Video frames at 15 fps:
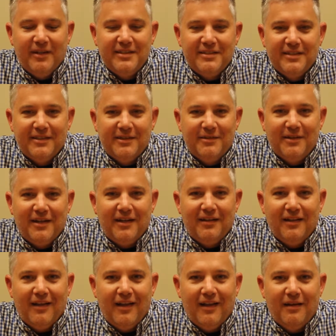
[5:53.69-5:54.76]
So I'll
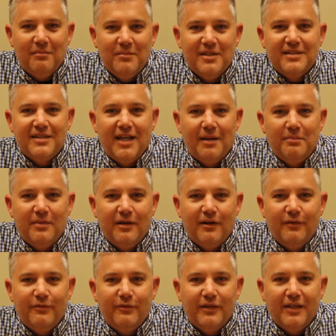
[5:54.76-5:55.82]
uh, miss that, but
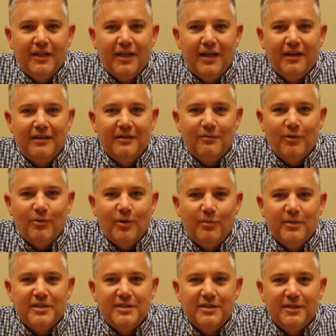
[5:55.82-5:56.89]
hopefully uh, we won't
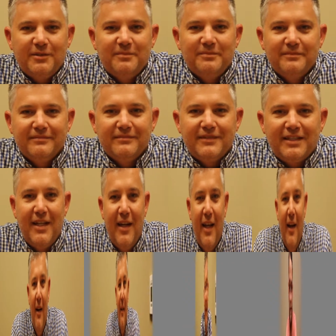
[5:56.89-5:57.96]
miss you. Take
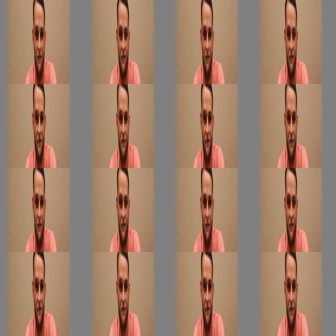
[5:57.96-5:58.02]
care.